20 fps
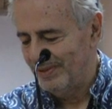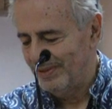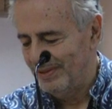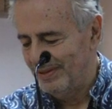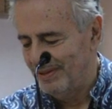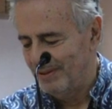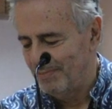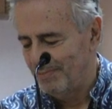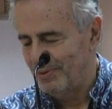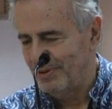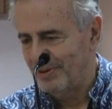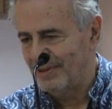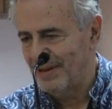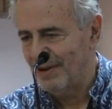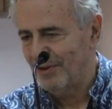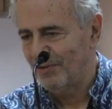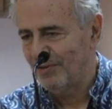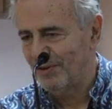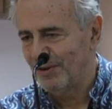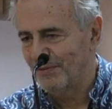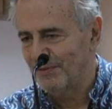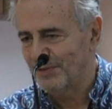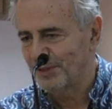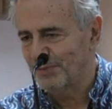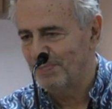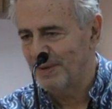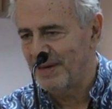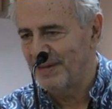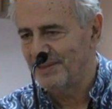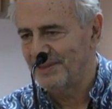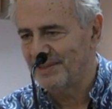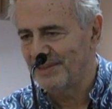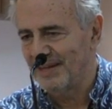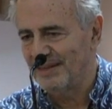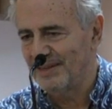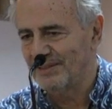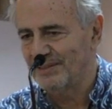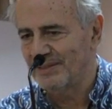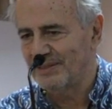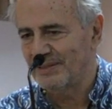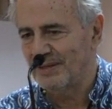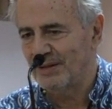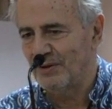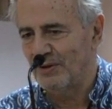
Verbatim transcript: the production of space, then, it's